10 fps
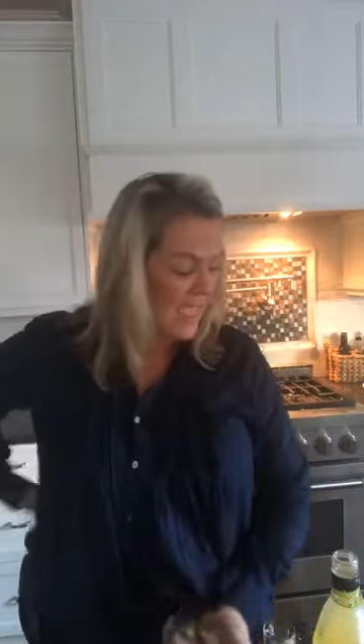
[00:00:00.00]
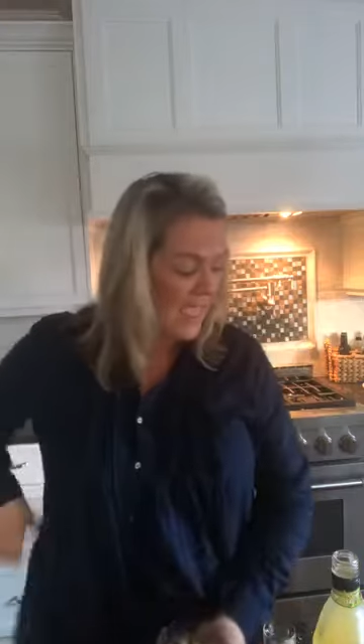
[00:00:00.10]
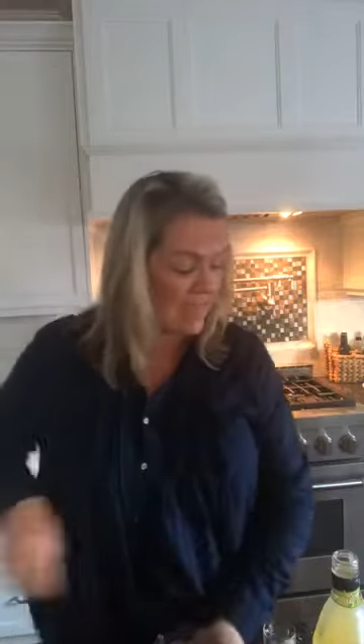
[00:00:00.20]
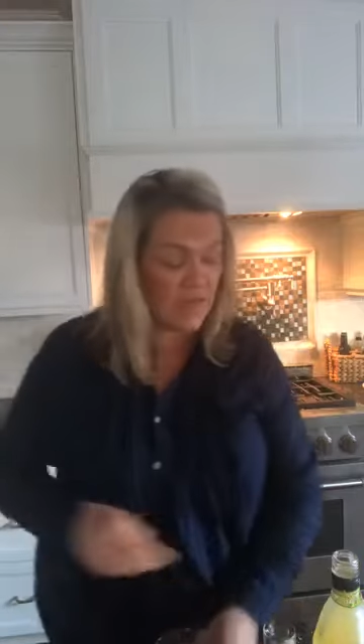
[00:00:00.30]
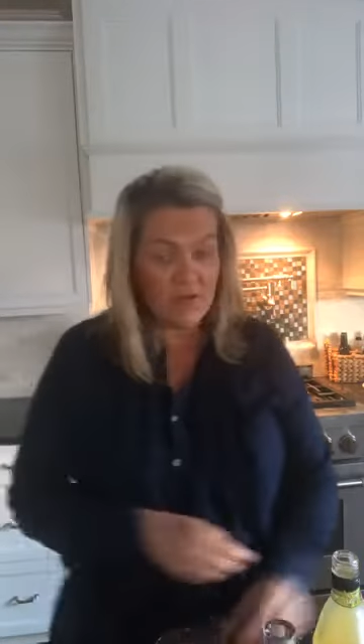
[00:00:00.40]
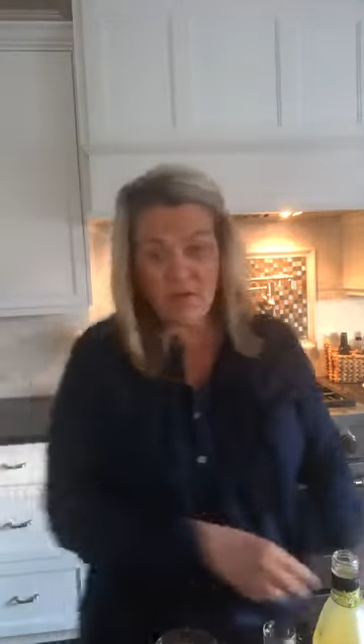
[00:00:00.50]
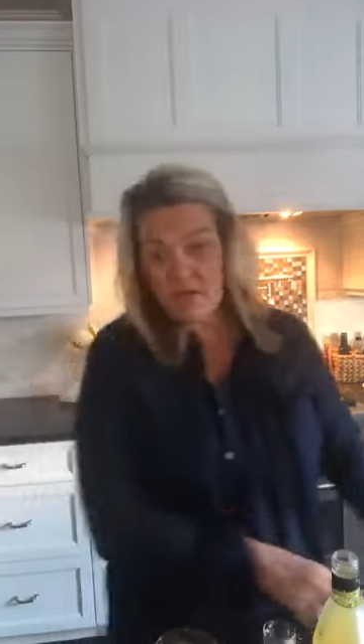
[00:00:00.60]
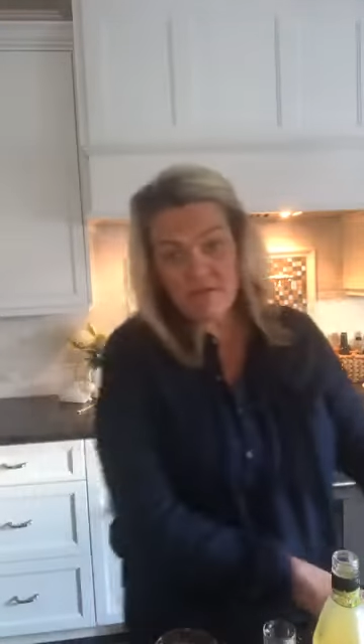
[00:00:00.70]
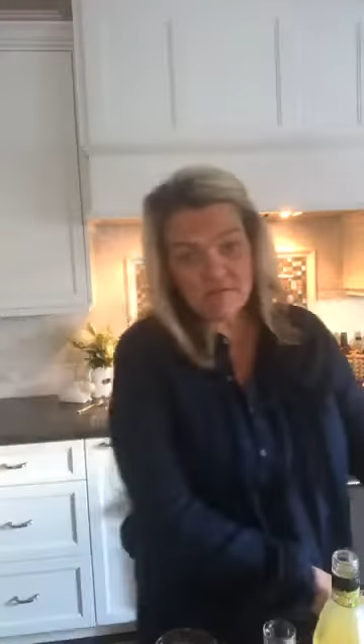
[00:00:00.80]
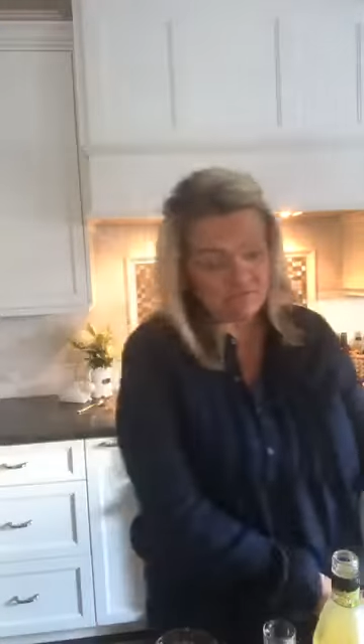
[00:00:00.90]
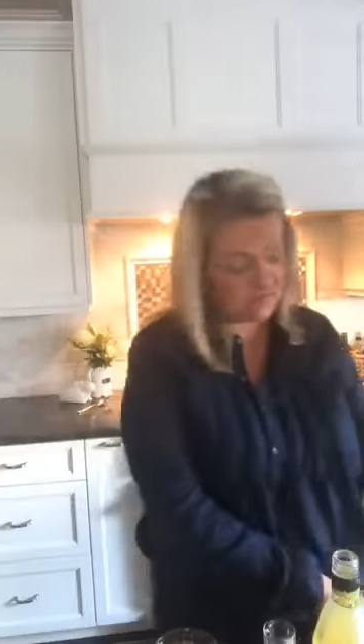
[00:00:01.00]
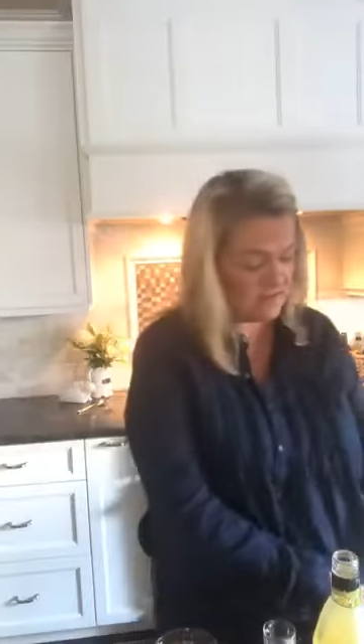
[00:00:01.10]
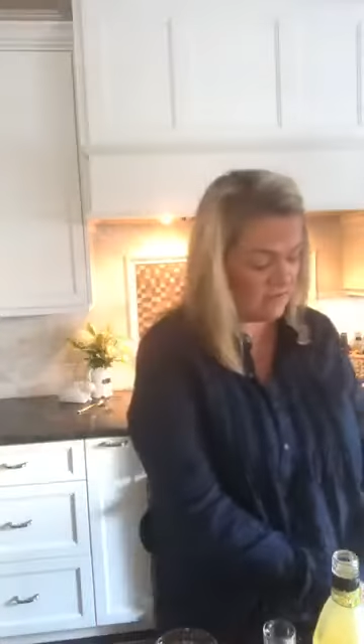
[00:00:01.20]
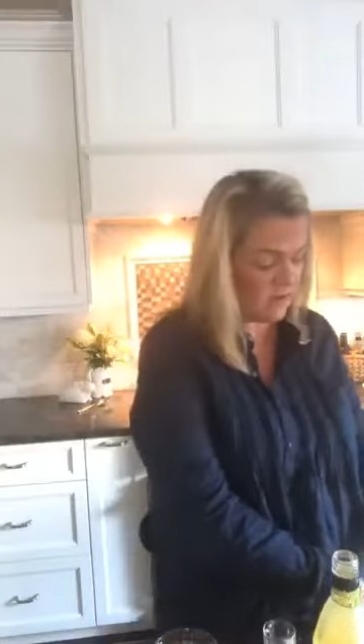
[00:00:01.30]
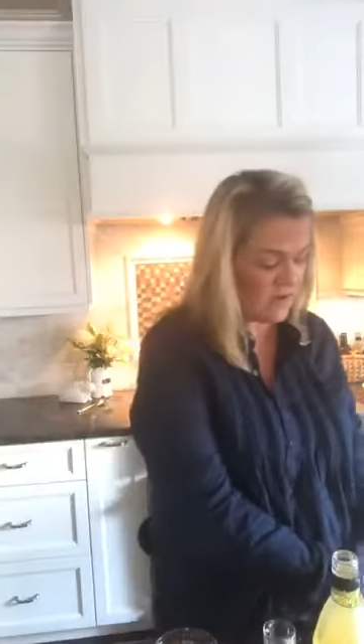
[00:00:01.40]
And then all
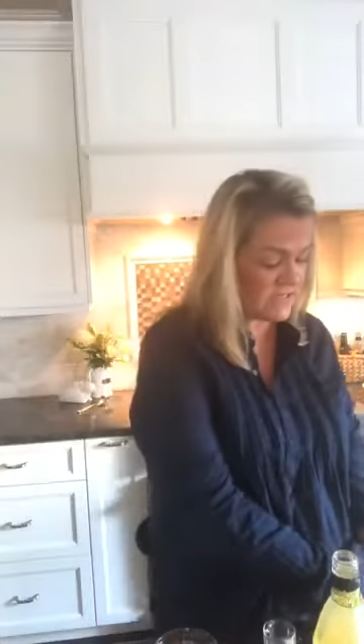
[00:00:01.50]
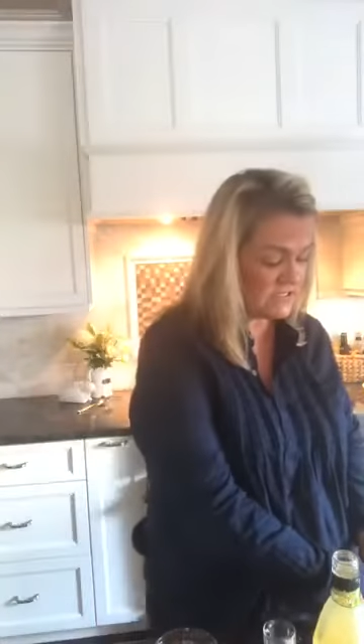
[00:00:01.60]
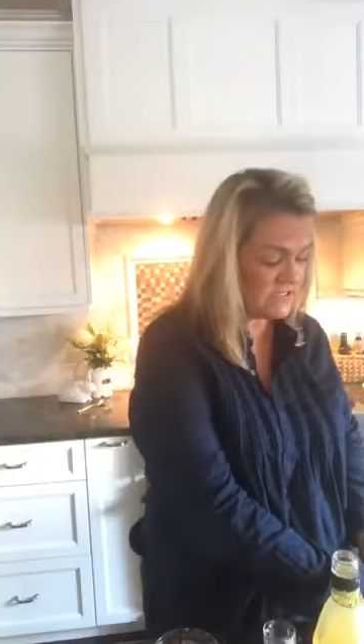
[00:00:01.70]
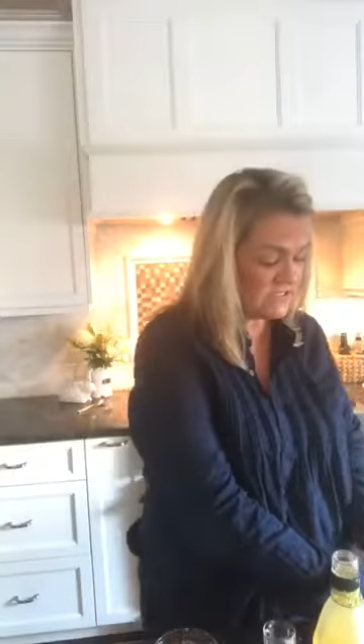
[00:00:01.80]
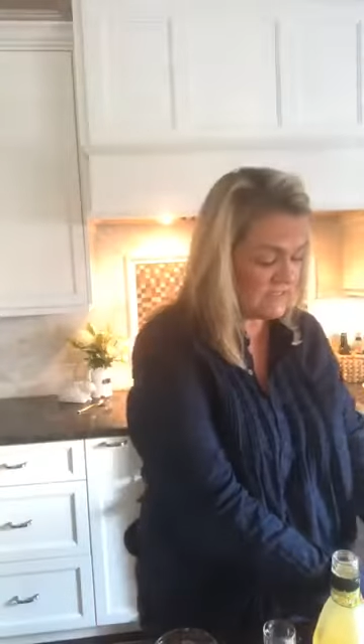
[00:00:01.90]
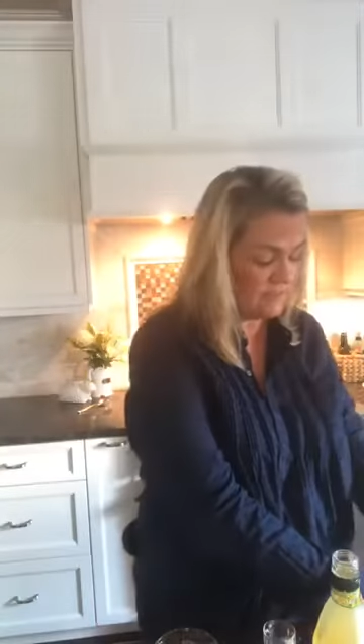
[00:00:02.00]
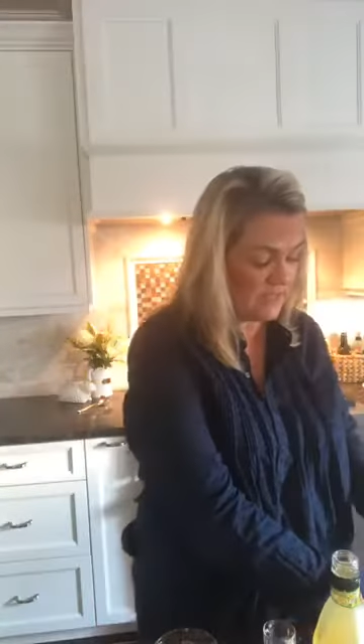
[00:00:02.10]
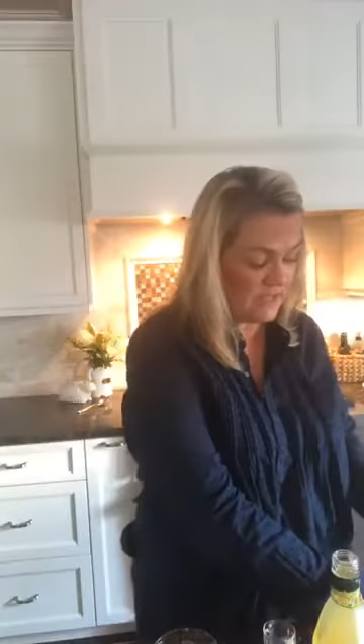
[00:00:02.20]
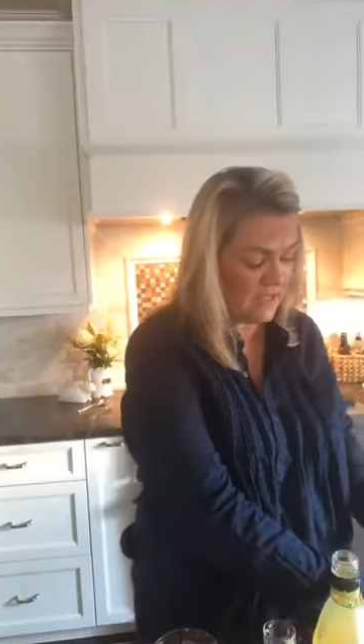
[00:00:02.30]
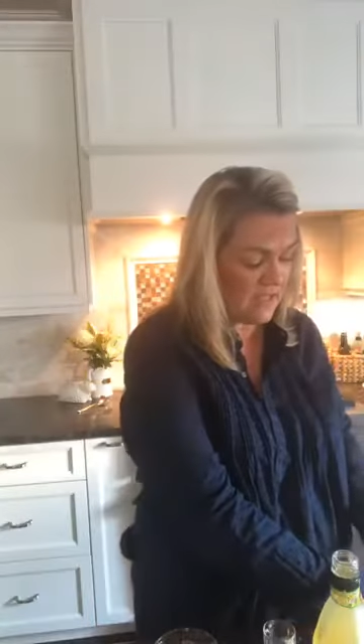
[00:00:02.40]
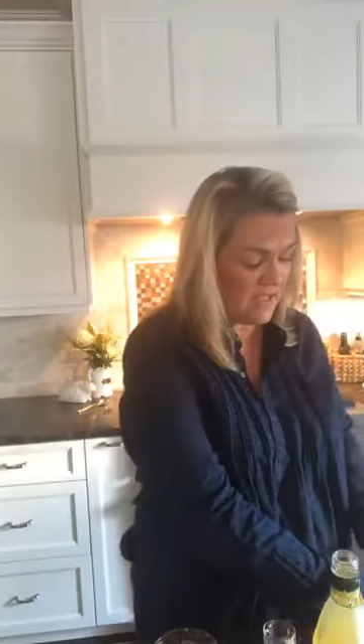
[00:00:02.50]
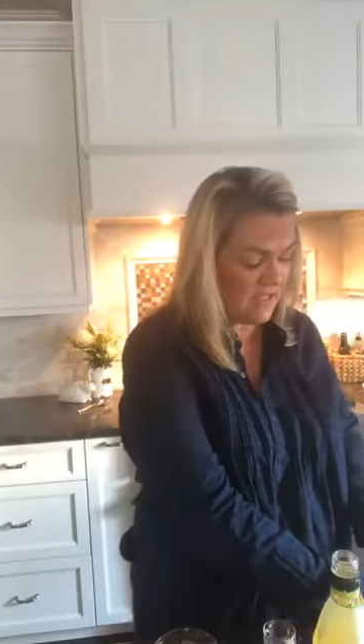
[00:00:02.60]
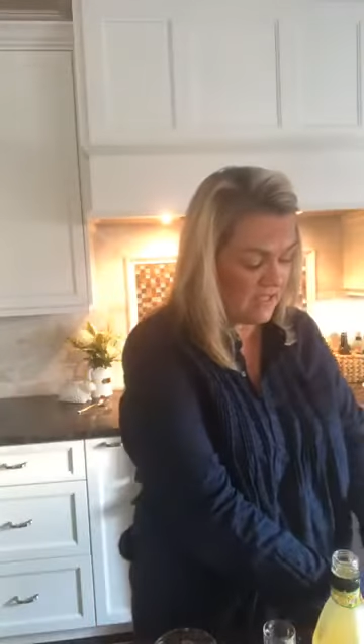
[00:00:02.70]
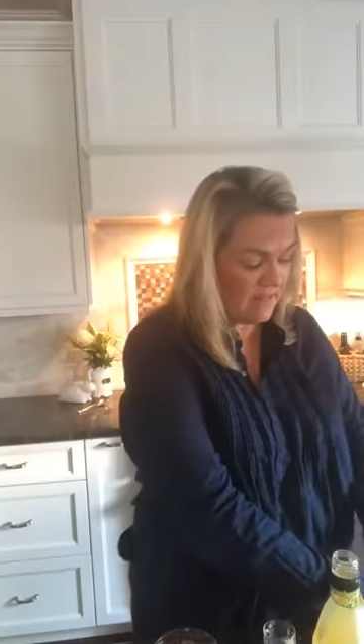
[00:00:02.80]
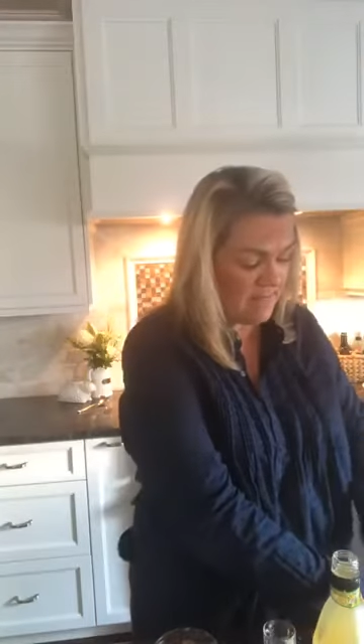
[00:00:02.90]
the garnish is simply a
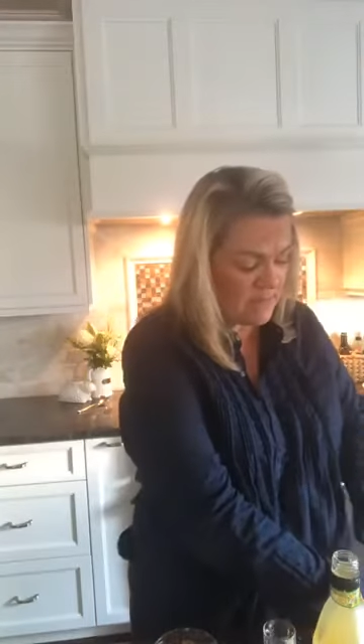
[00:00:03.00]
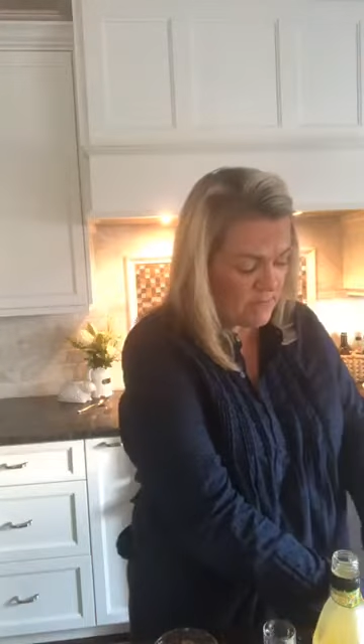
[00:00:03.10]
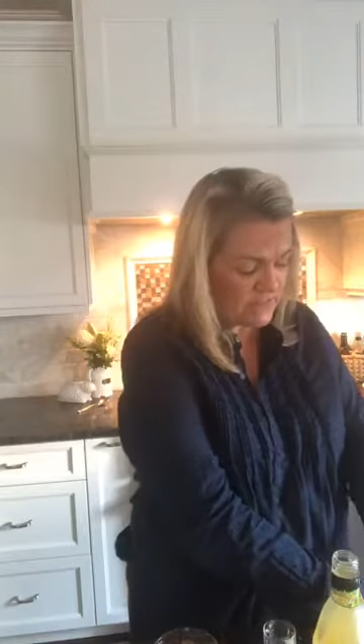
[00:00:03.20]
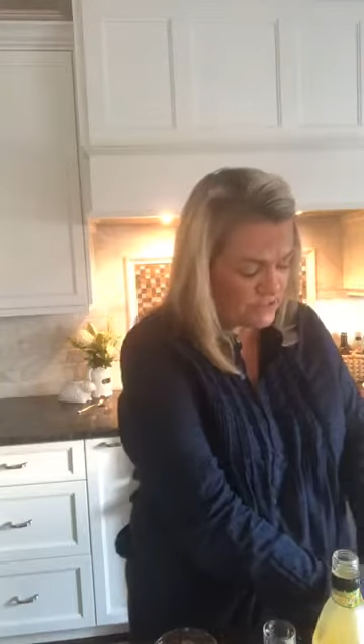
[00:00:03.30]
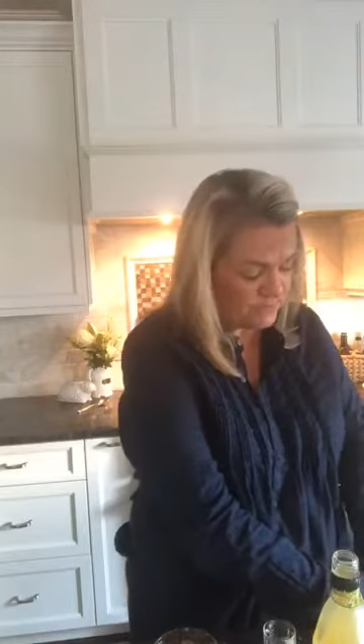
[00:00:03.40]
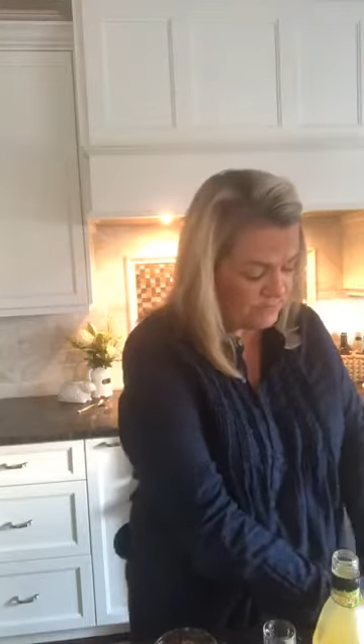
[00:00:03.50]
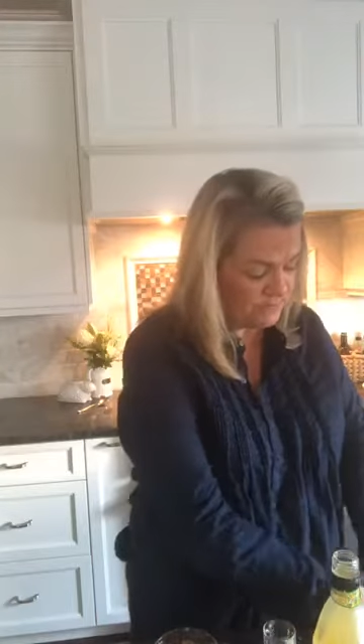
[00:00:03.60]
lemon wedge.